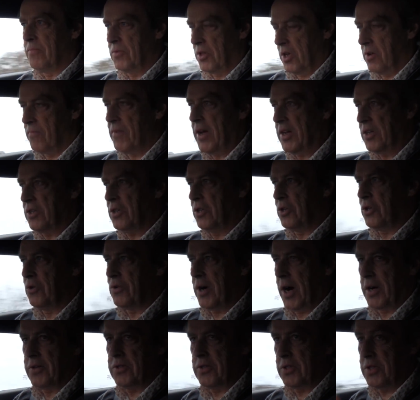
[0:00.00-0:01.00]
The Aventador
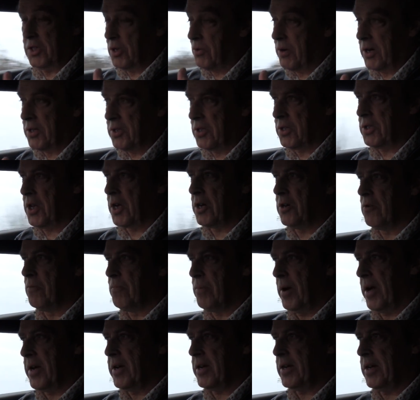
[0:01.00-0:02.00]
still has a single
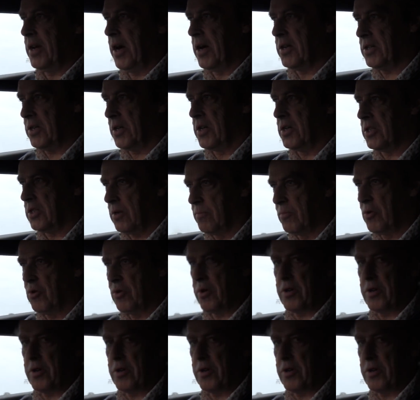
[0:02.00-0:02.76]
plate clutch, and it's a more